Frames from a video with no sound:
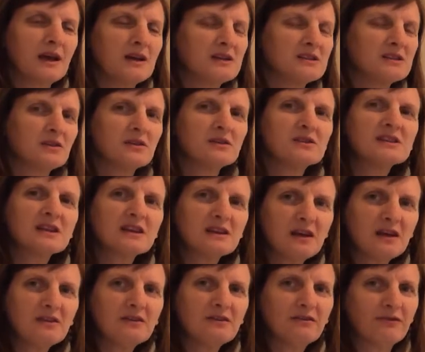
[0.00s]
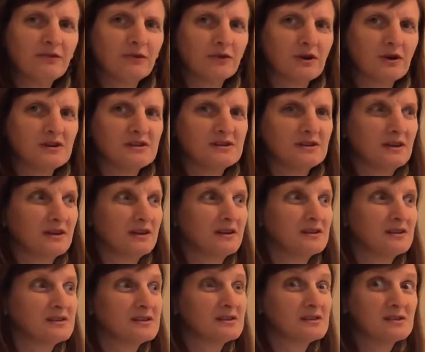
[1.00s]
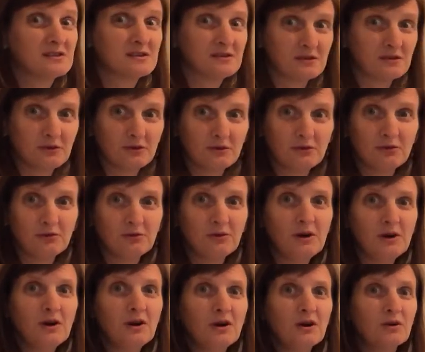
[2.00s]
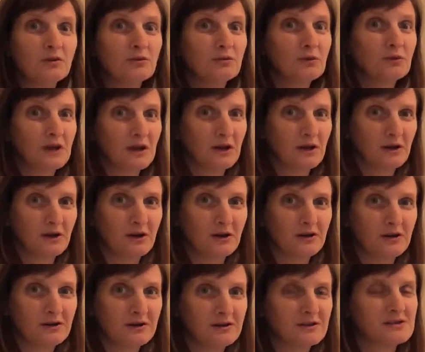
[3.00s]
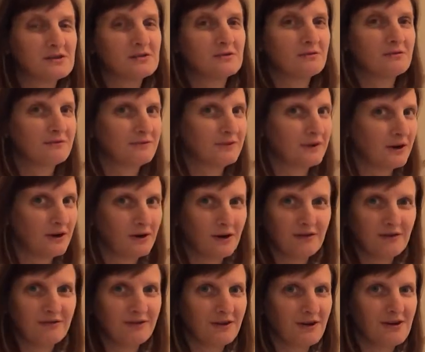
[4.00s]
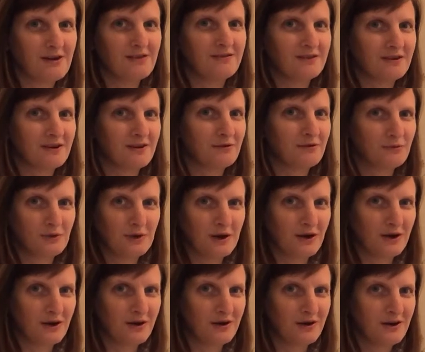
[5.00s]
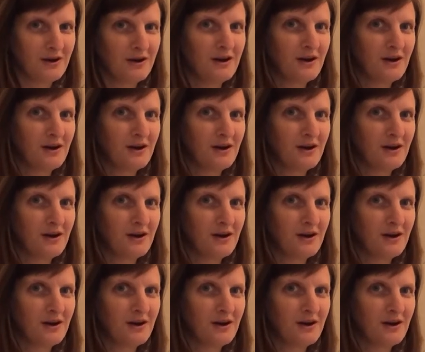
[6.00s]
So there's another force, and this is so weird. So very, very, very weird.